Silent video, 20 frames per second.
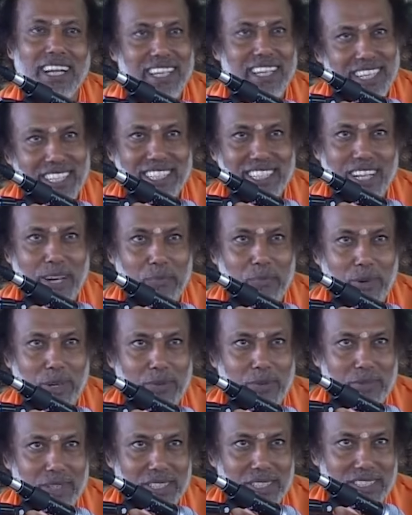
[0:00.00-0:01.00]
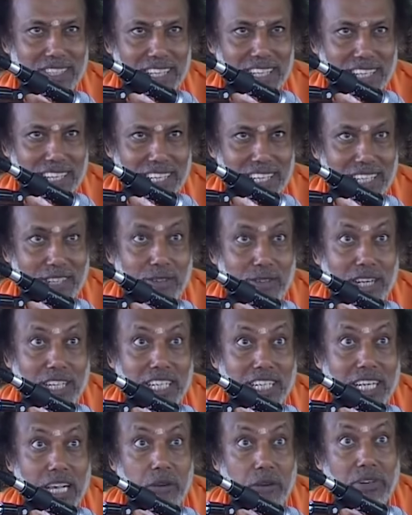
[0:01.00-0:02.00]
Are you getting that point, please? You can
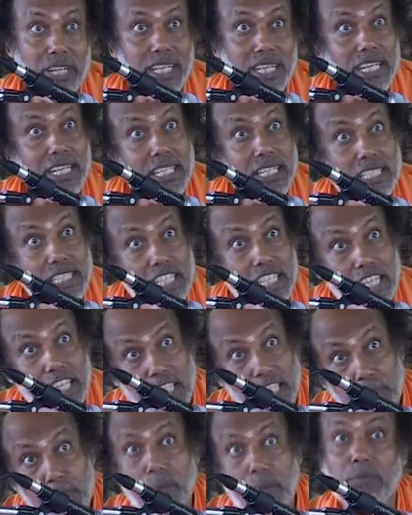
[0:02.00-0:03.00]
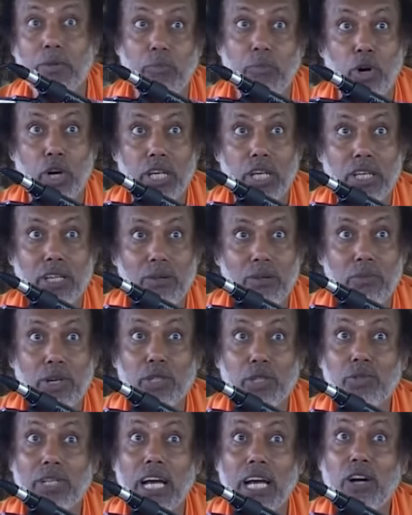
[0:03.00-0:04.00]
take away disease from the body,
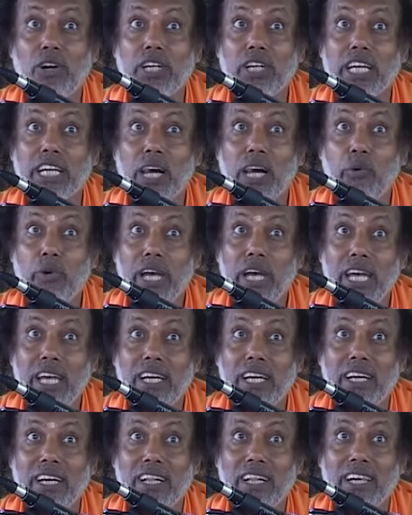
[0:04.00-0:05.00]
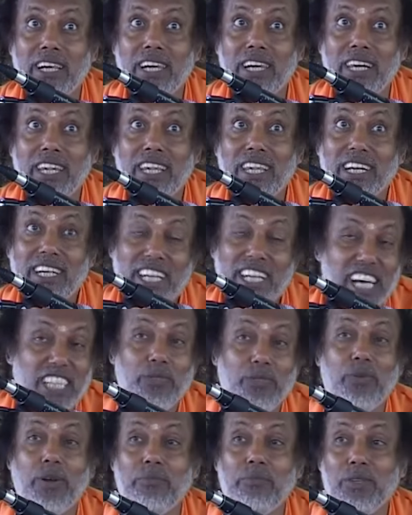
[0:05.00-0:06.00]
but you cannot take away
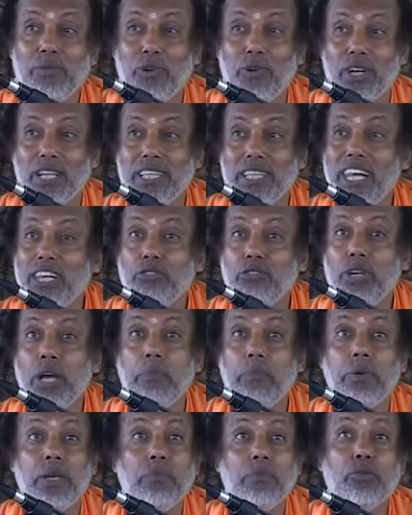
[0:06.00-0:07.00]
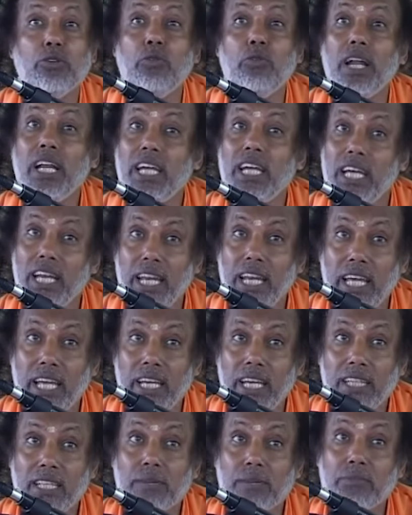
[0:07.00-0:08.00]
death from the body. That is why people who are
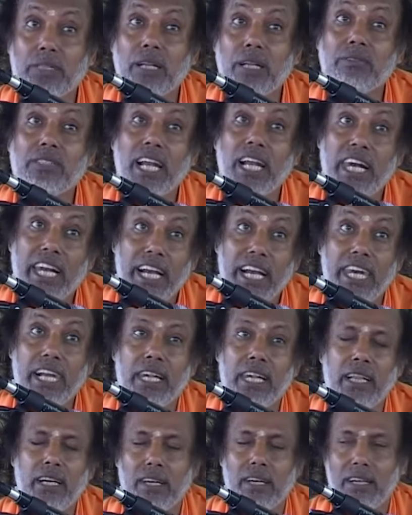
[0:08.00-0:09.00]
healing themselves are dead.